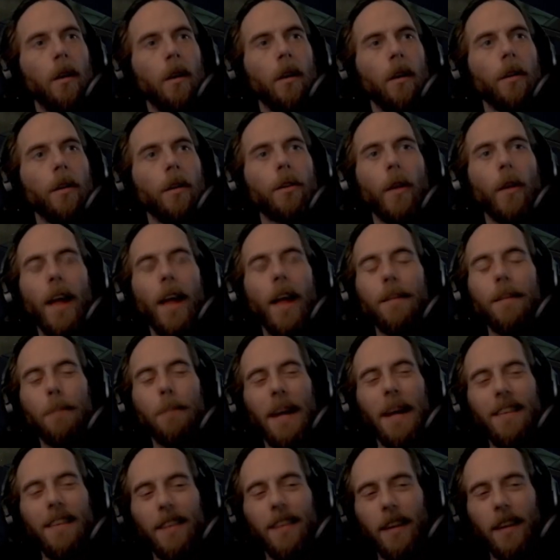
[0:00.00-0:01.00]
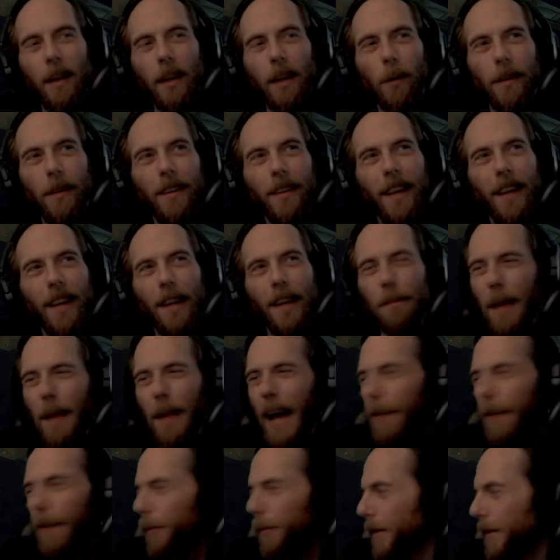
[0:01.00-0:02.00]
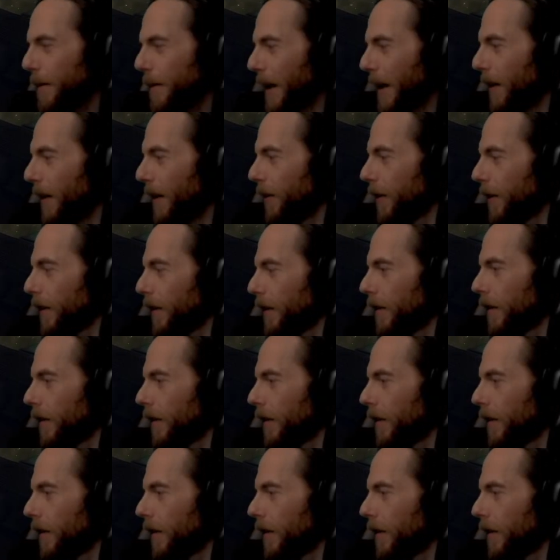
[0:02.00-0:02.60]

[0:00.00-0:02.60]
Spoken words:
So that's basically what today's patch was about.